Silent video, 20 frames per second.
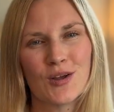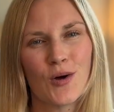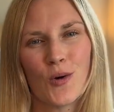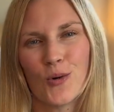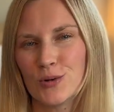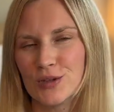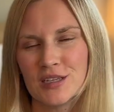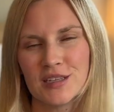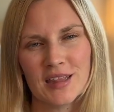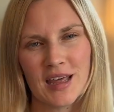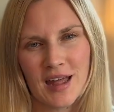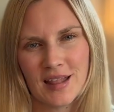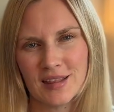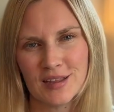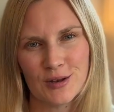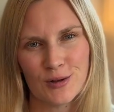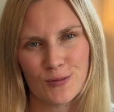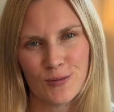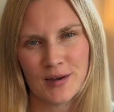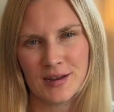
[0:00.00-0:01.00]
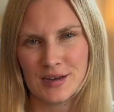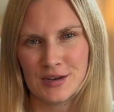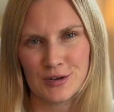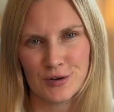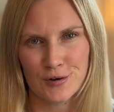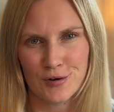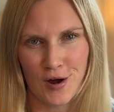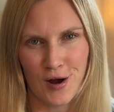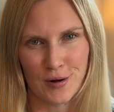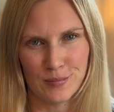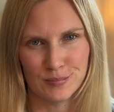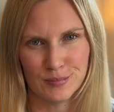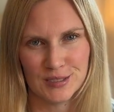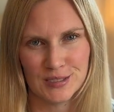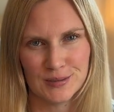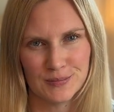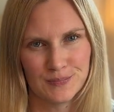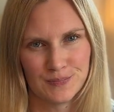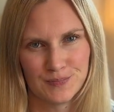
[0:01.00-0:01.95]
holding that little one in your arms.